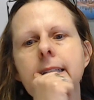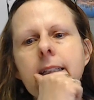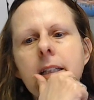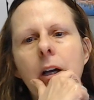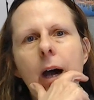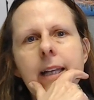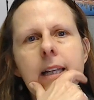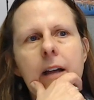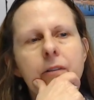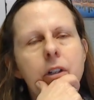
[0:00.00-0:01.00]
you know, I
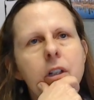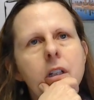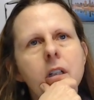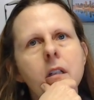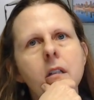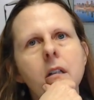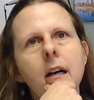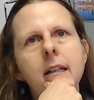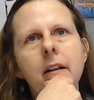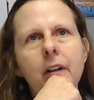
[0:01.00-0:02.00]
never, I
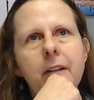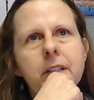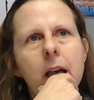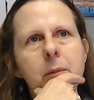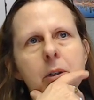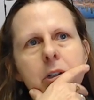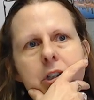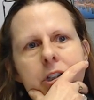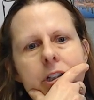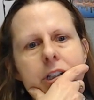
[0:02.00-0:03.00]
never have time to go to
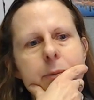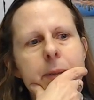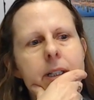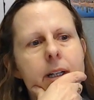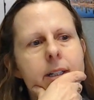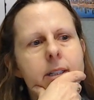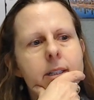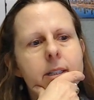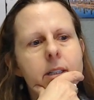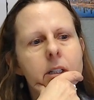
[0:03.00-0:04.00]
church
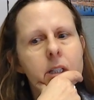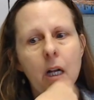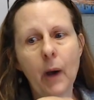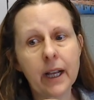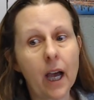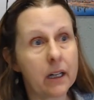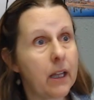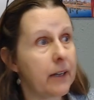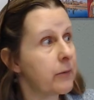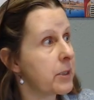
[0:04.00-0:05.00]
because, you know, I got a
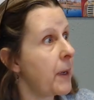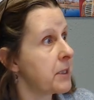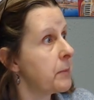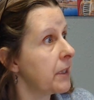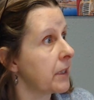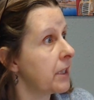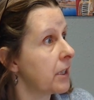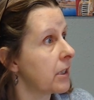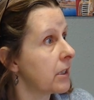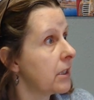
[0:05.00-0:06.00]
lot of responsibility
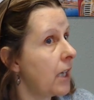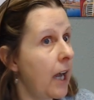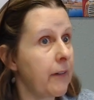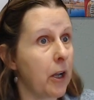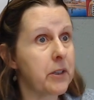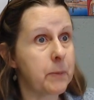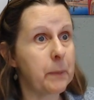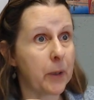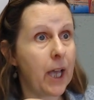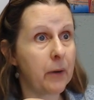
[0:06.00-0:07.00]
here. I've got all these
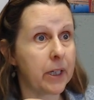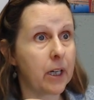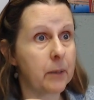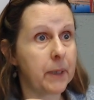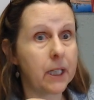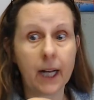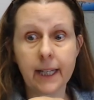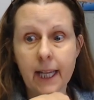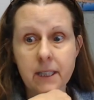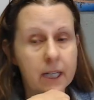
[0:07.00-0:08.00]
people counting on me, and I
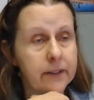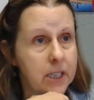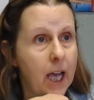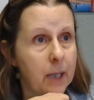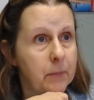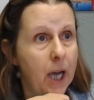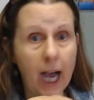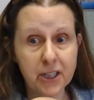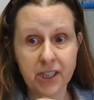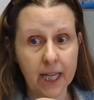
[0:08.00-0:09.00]
can't take the time. I
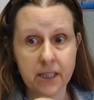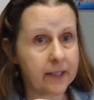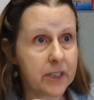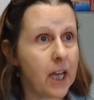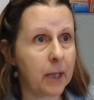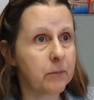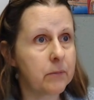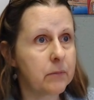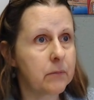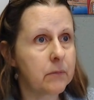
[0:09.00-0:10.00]
just can't take the time.
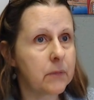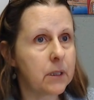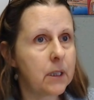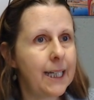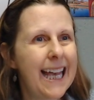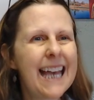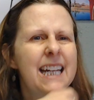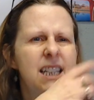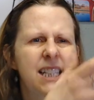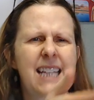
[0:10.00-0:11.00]
And
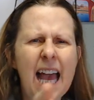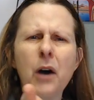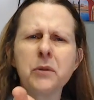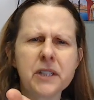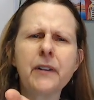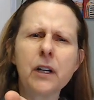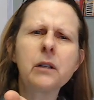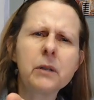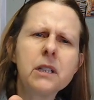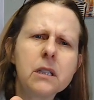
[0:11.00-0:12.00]
it sounds very
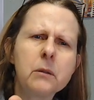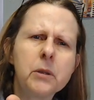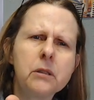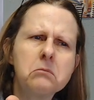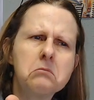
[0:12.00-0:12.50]
reasonable.